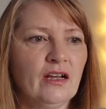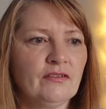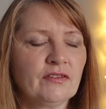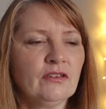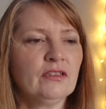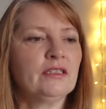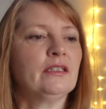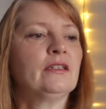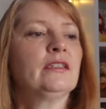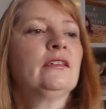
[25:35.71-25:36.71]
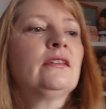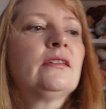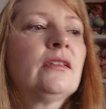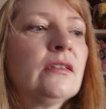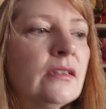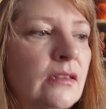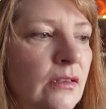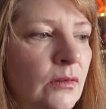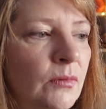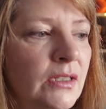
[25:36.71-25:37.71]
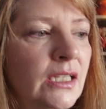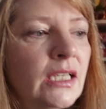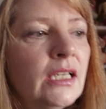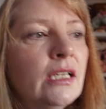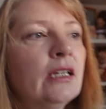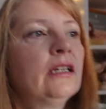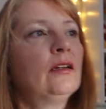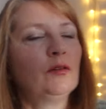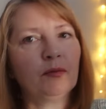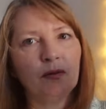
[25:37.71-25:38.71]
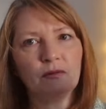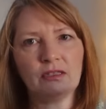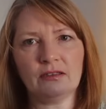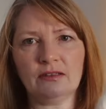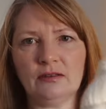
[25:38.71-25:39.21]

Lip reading: I've got a nice, there's one here I've pulled out.